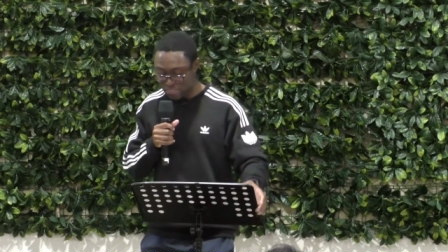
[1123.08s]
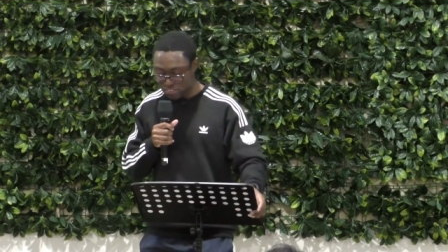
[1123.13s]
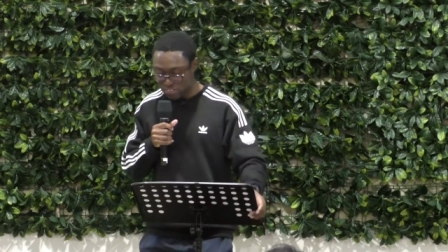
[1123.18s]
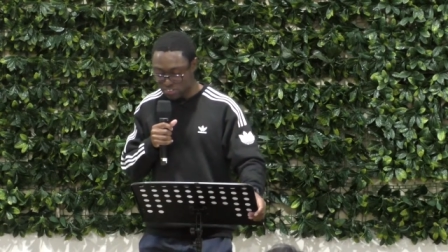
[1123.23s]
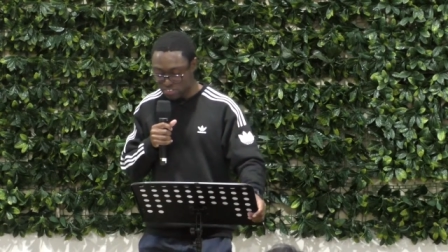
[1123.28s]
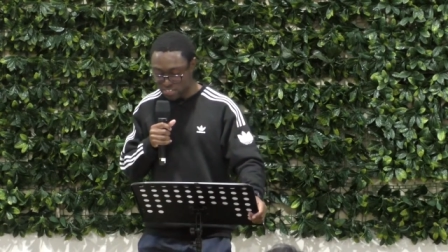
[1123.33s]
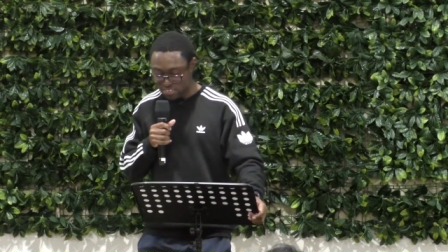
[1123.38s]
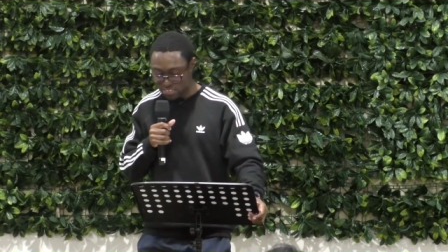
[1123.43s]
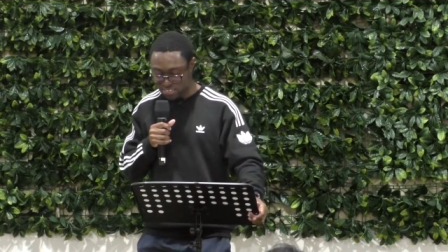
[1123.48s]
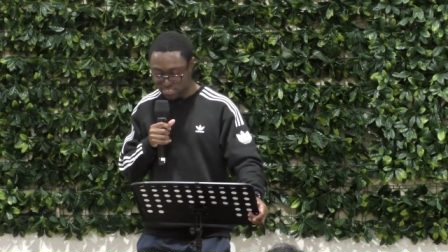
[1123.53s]
in
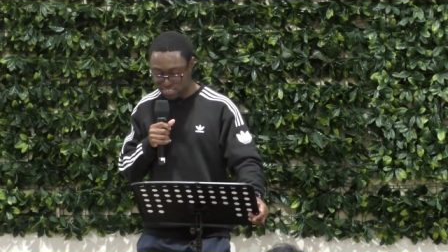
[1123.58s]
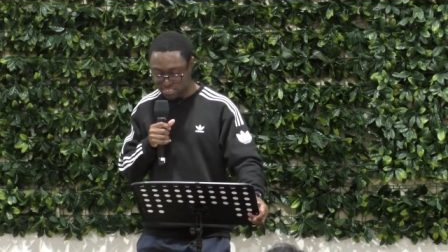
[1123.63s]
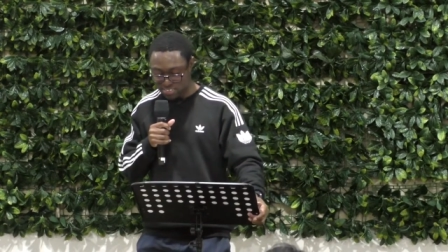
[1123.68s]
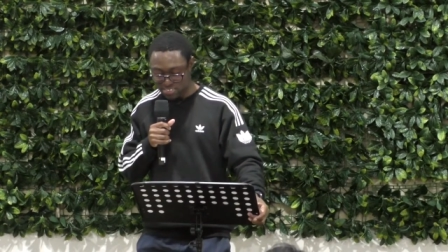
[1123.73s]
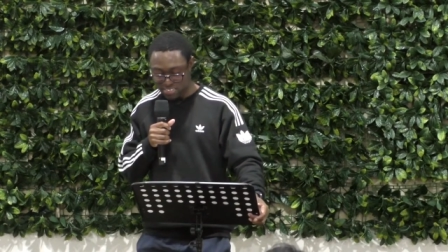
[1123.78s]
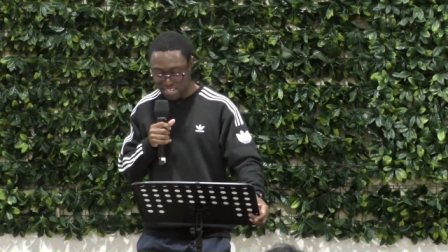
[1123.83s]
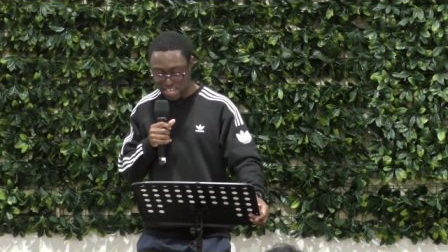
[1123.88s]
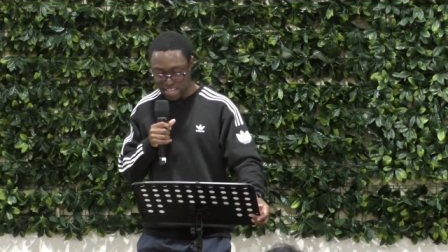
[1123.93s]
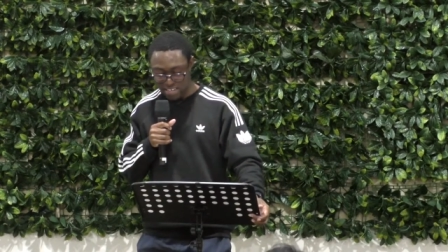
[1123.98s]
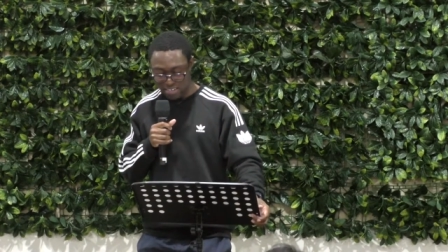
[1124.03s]

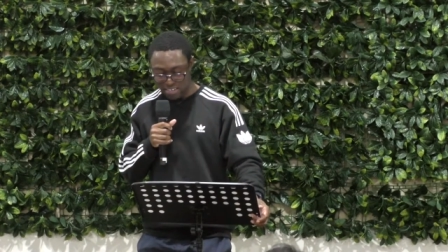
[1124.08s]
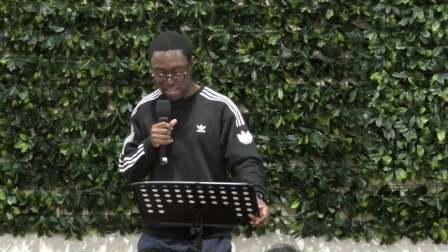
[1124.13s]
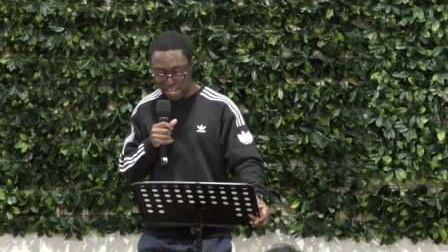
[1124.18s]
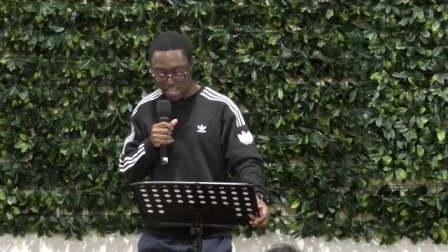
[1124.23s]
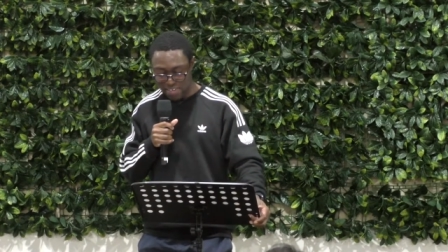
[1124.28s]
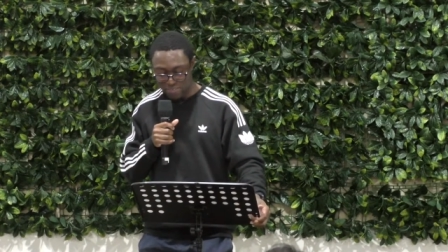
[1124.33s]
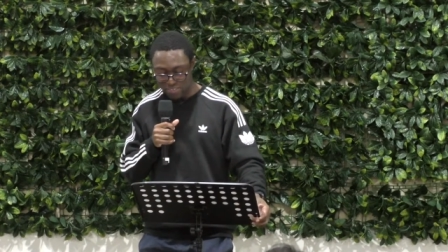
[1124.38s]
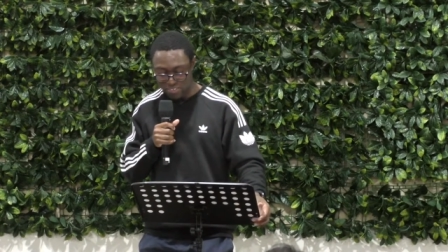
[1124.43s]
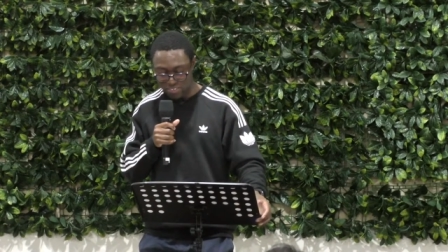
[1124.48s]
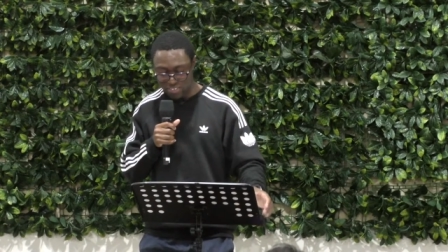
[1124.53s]
Jesus, our
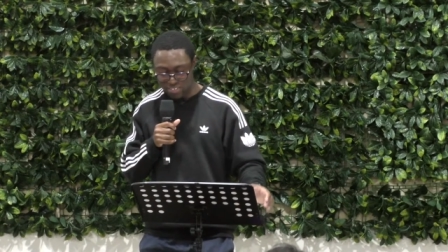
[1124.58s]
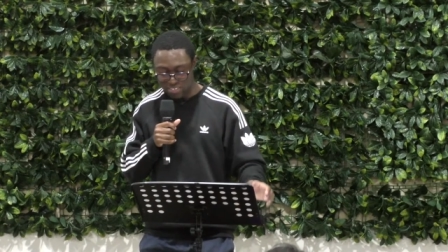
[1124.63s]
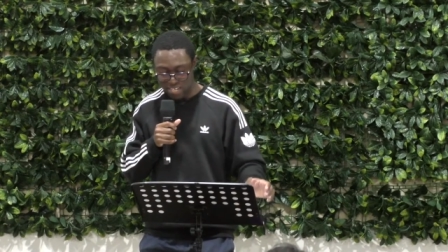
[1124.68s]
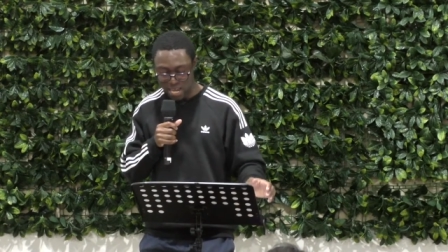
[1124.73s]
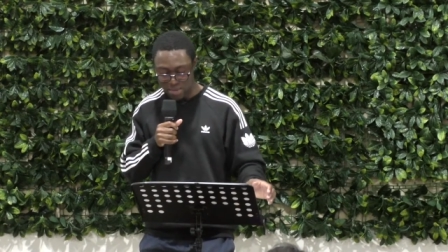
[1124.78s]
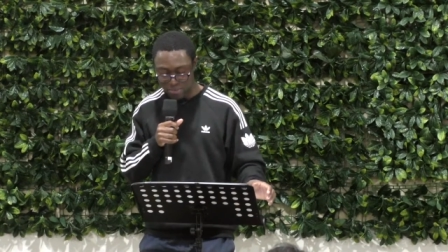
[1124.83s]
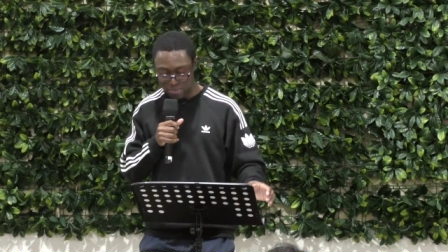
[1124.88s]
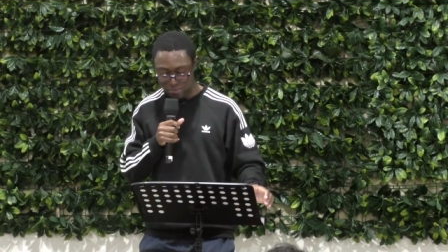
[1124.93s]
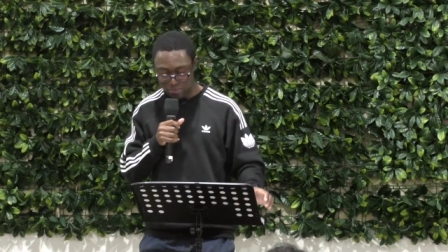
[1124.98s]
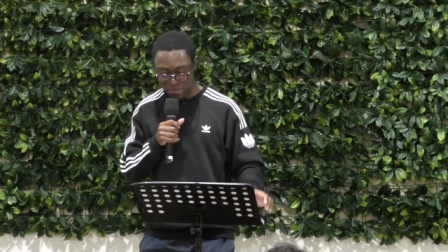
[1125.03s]
life is
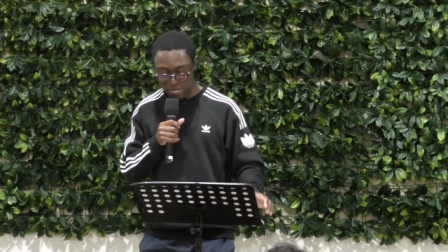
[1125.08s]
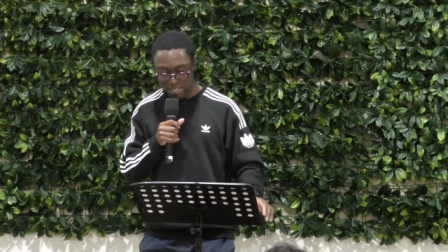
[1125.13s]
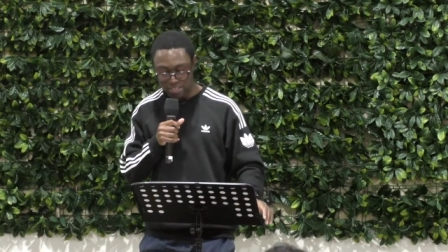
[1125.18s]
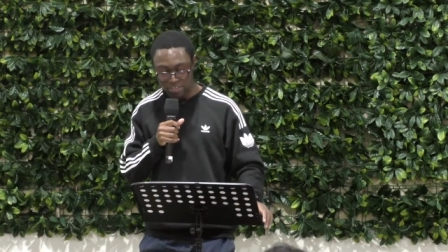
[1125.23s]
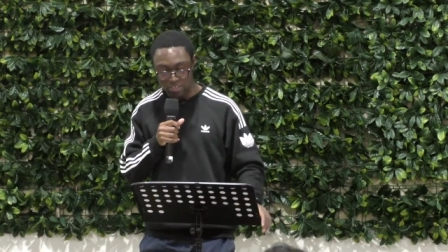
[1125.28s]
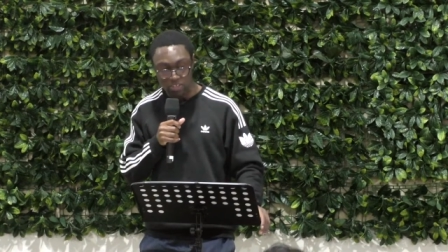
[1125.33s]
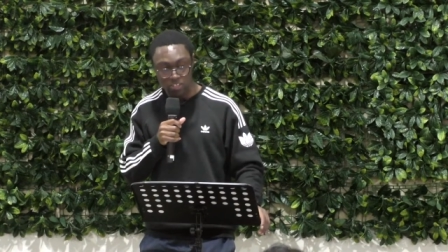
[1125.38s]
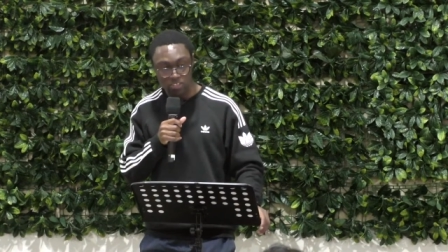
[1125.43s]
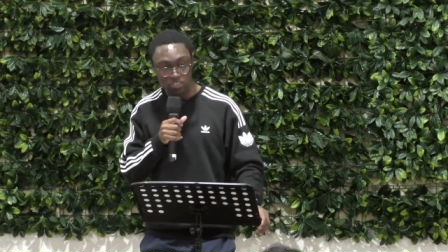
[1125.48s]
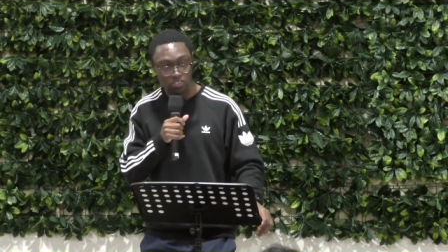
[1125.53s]
shaped by
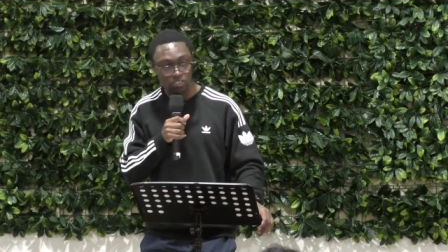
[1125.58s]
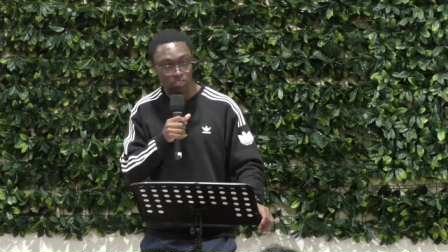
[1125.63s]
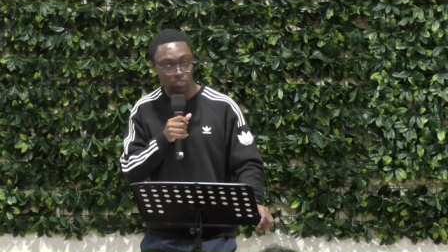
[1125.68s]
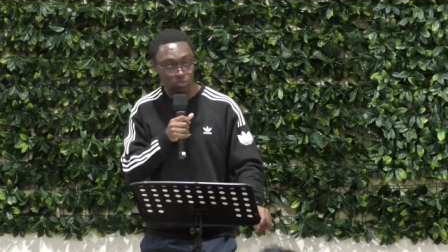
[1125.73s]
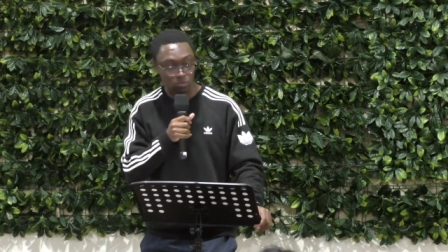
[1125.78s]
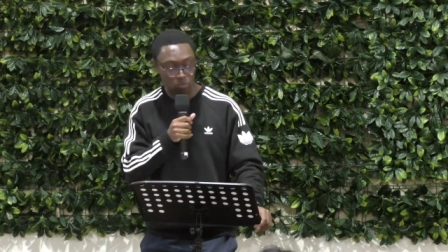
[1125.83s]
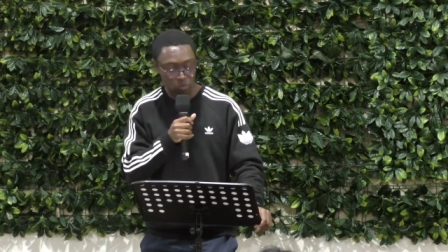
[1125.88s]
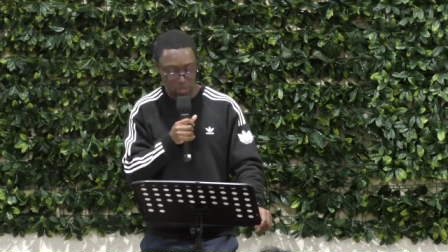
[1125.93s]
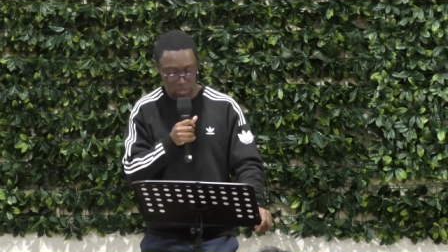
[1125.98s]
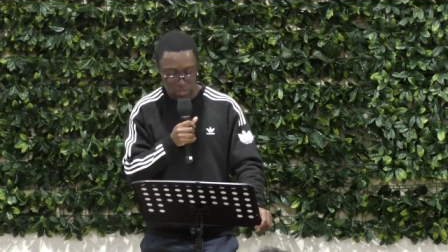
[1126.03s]
God's
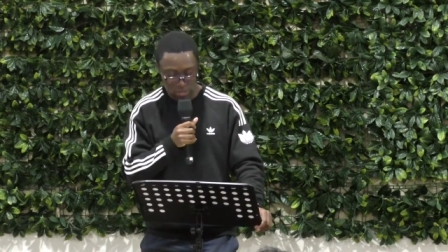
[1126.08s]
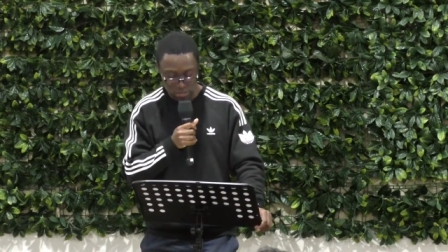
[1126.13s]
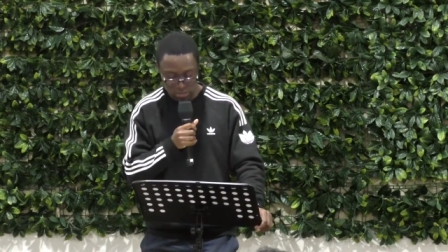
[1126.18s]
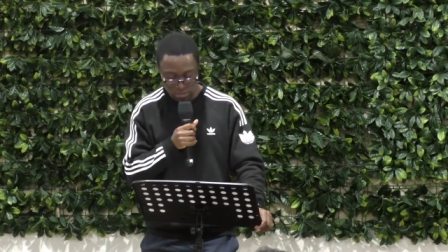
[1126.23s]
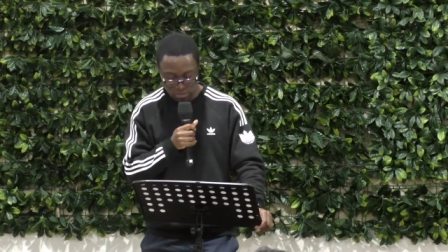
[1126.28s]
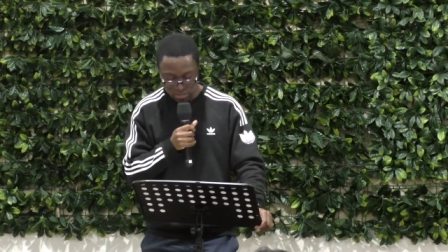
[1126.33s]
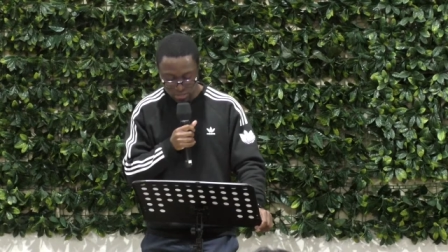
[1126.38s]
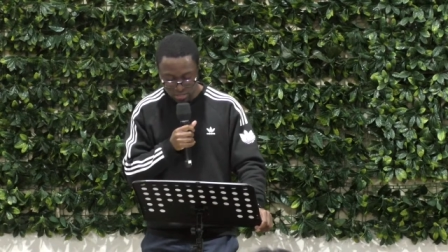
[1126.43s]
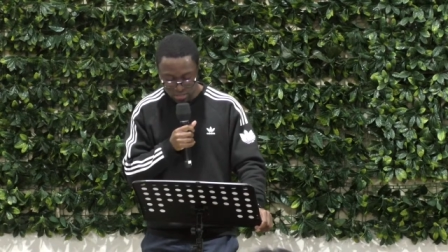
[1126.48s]
good word,